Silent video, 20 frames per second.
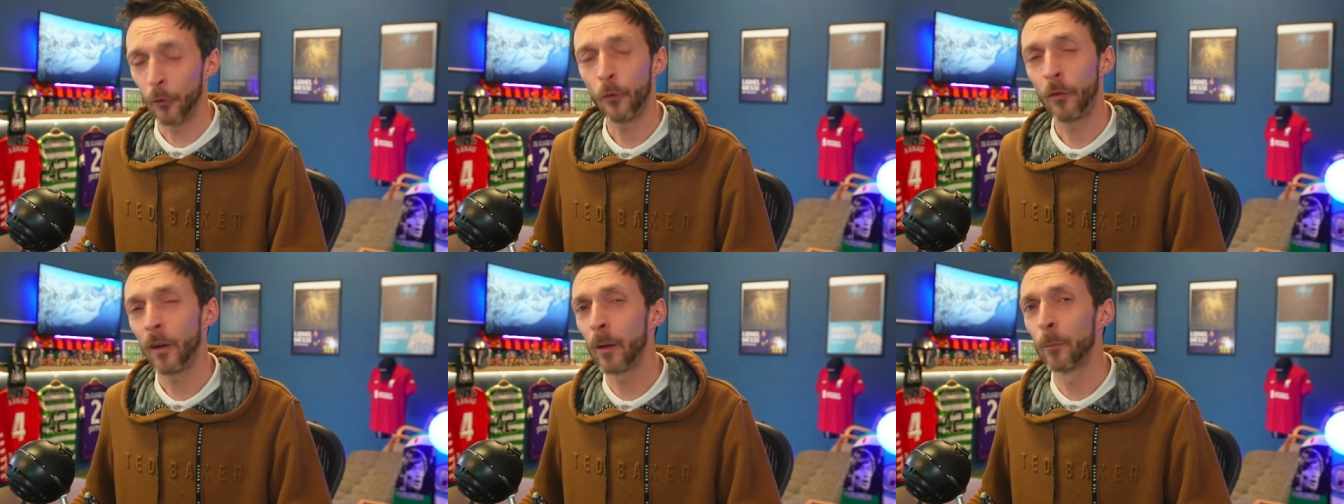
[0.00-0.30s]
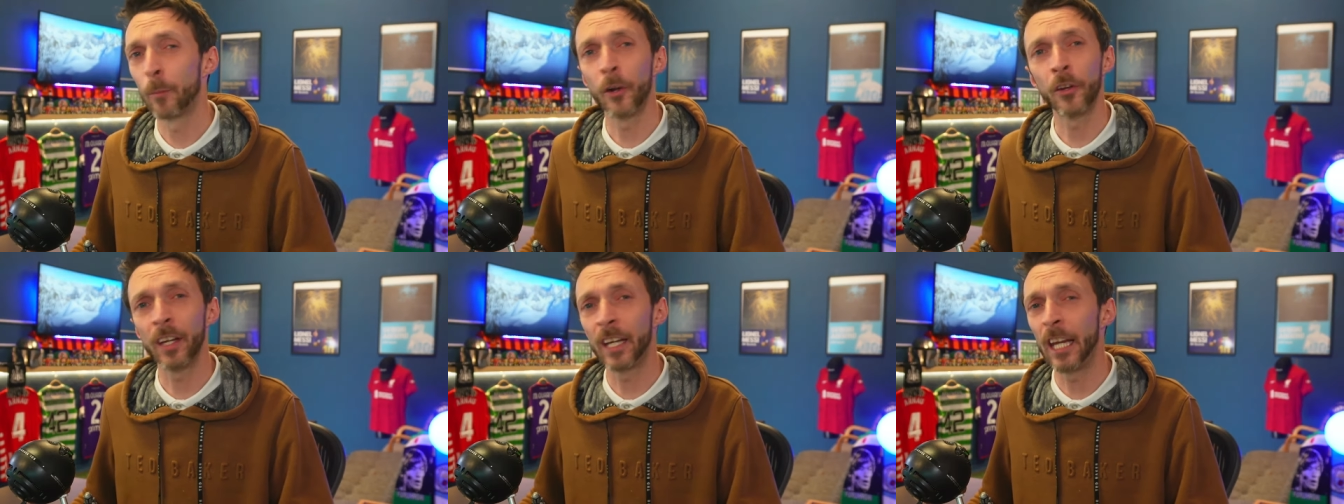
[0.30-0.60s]
I don't
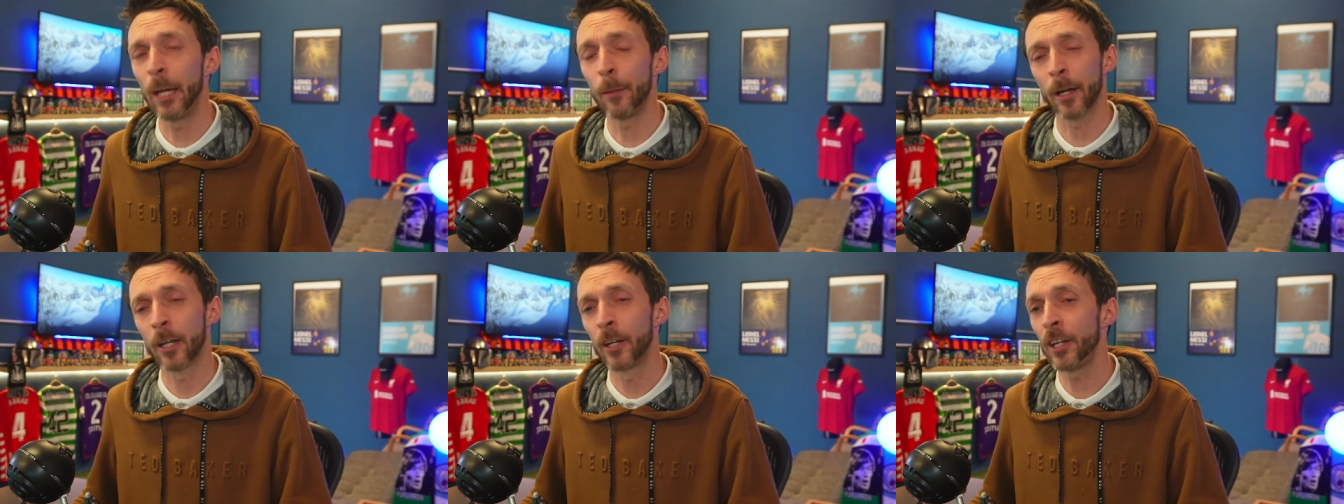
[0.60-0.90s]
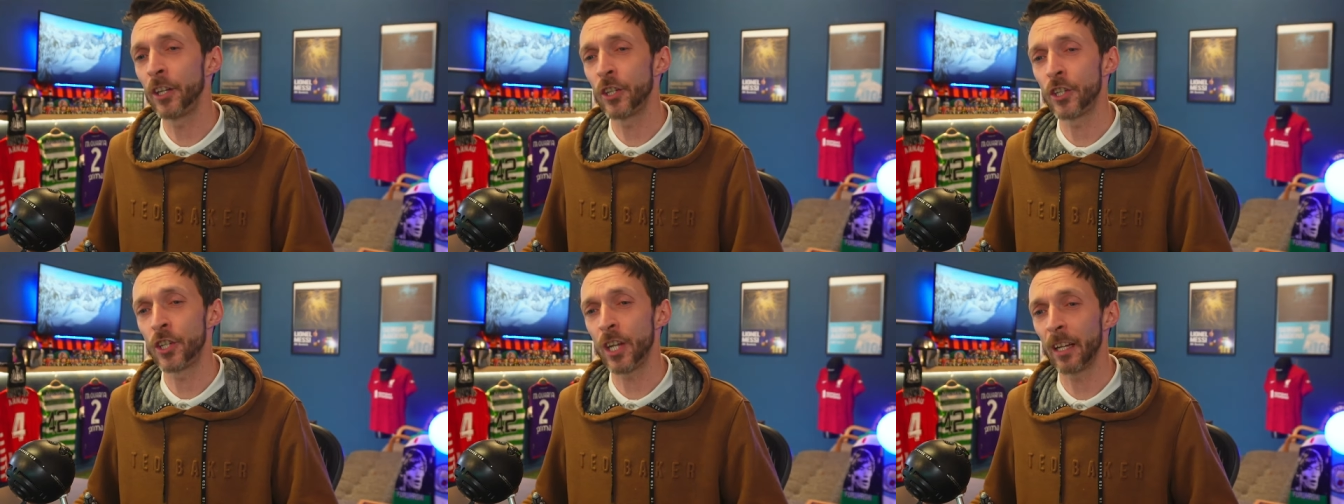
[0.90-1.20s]
think Burnley keep a
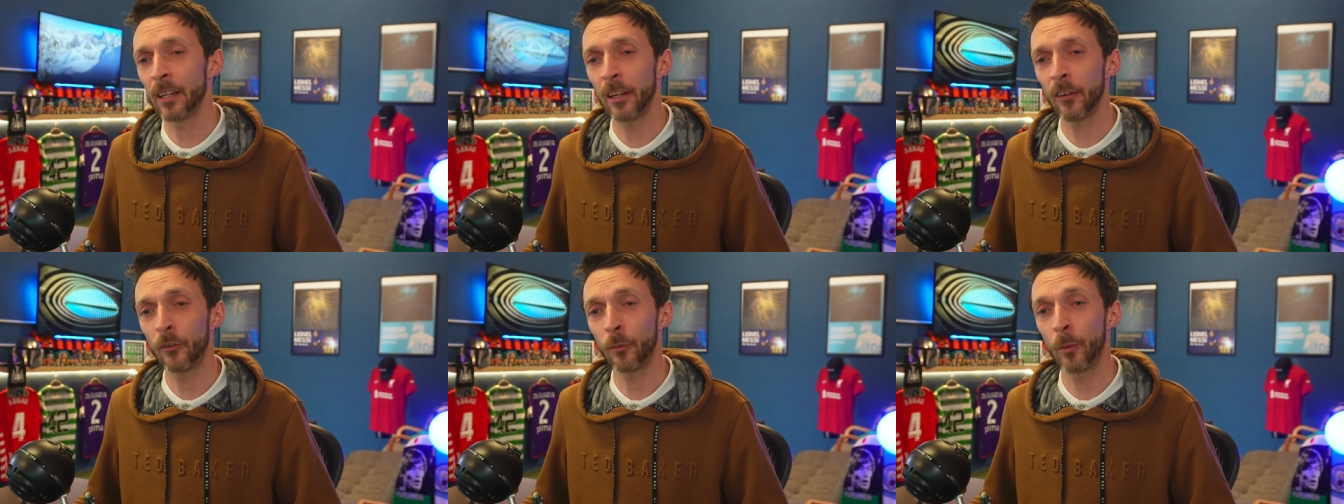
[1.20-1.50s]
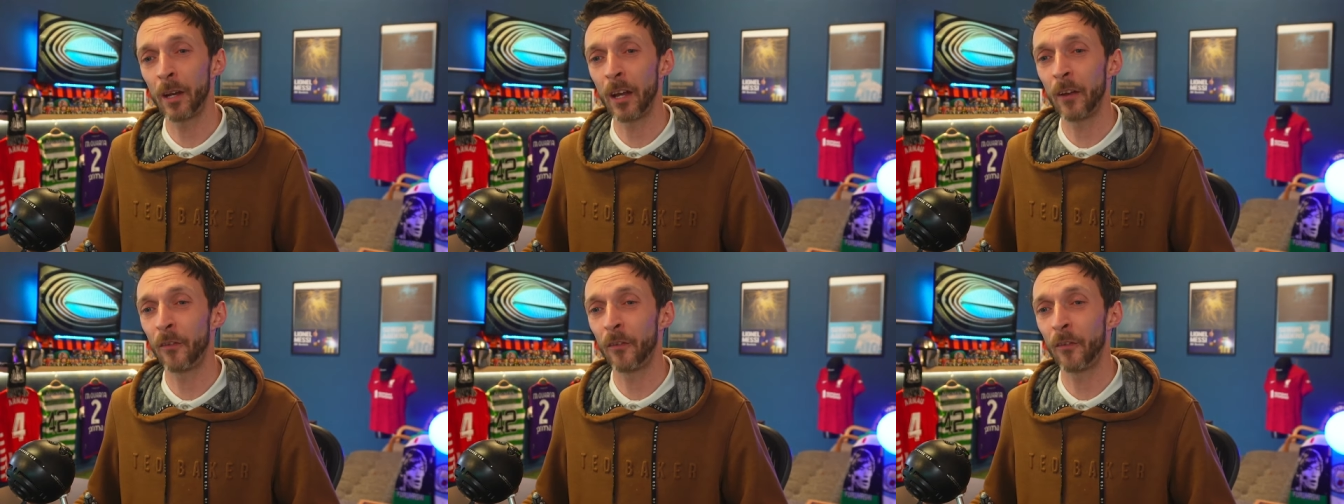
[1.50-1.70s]
clean sheet in this one.